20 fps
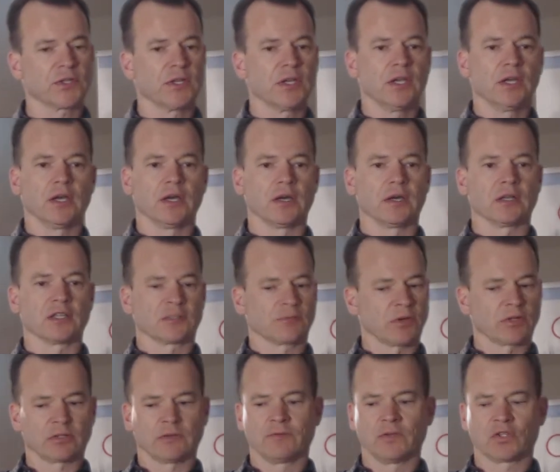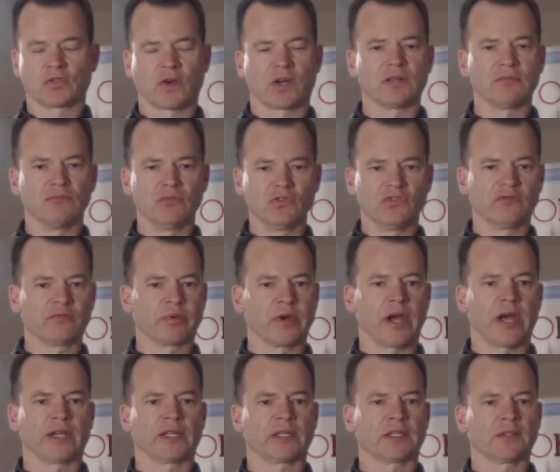especially if you're trying to move
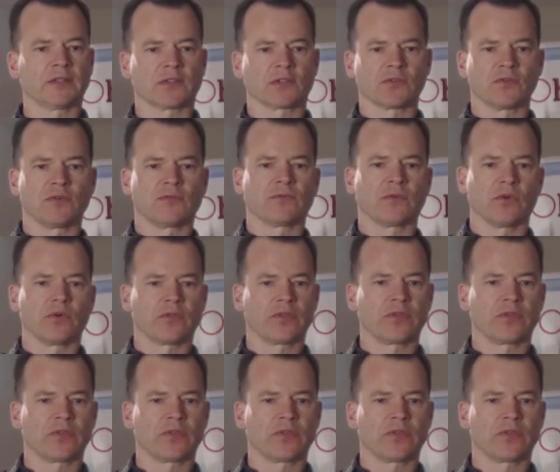product and so forth.